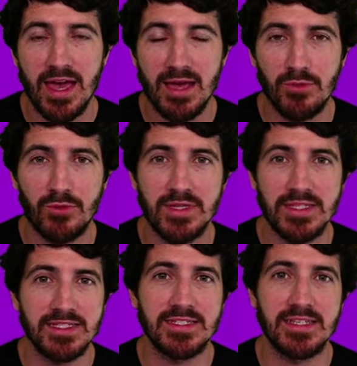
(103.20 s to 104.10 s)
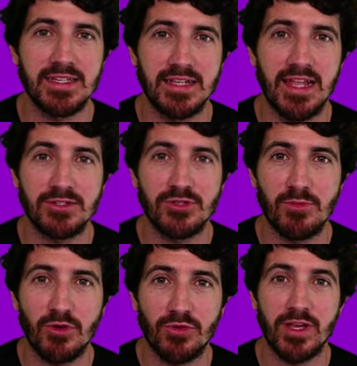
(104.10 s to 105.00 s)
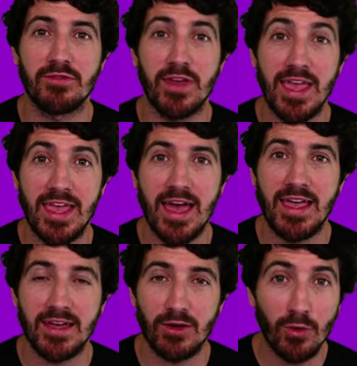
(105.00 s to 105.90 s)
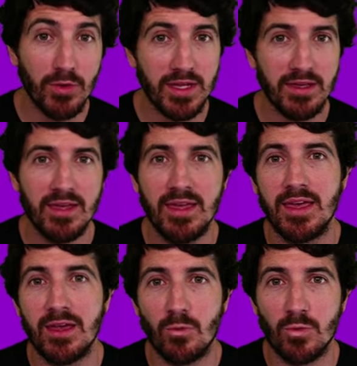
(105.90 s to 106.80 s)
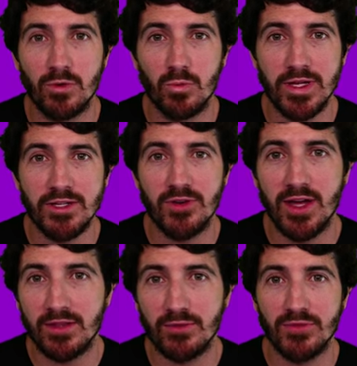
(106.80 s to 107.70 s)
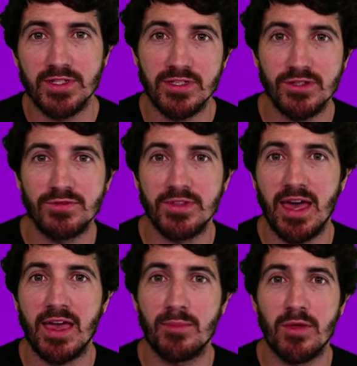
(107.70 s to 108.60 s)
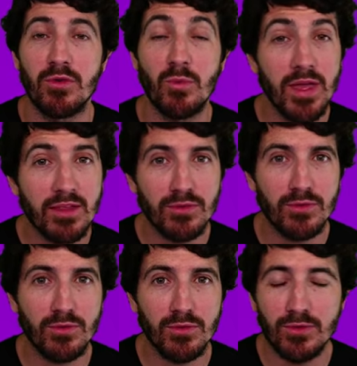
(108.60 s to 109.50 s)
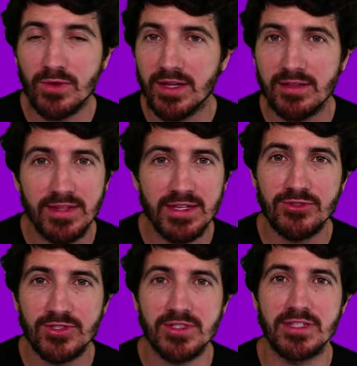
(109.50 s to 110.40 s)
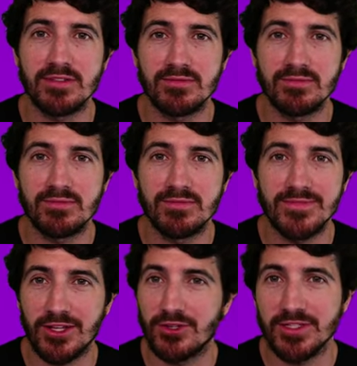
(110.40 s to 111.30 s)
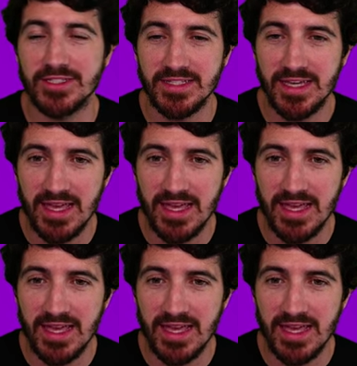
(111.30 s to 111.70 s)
I'm doing this live stream on creative AI and coding, where we try to reserve time every week to look at interesting technologies.